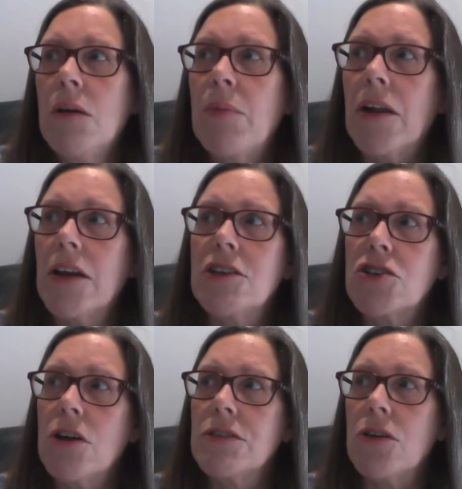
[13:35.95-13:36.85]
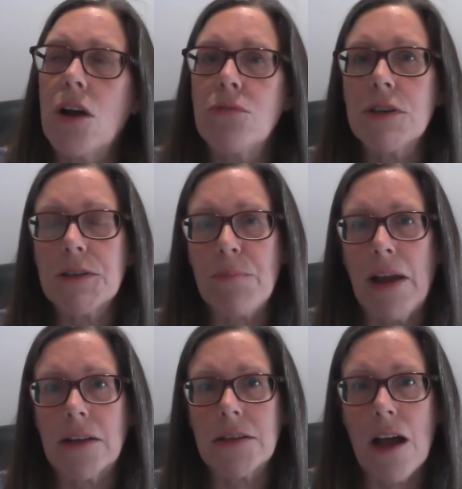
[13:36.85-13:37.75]
But it shows that I
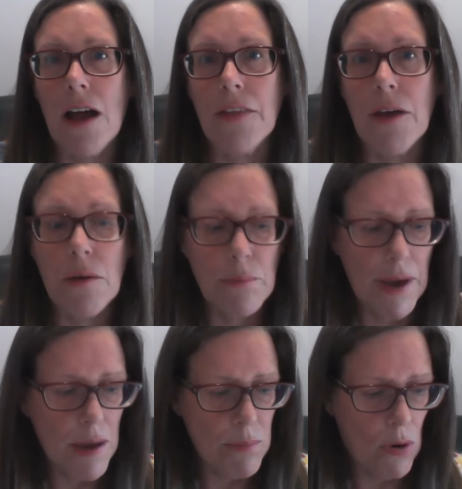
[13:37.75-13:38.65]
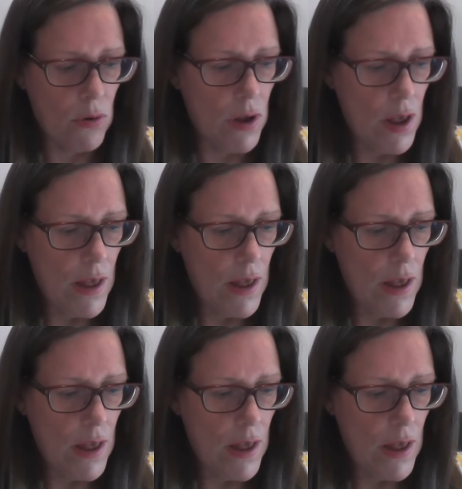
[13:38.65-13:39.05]
respect other people.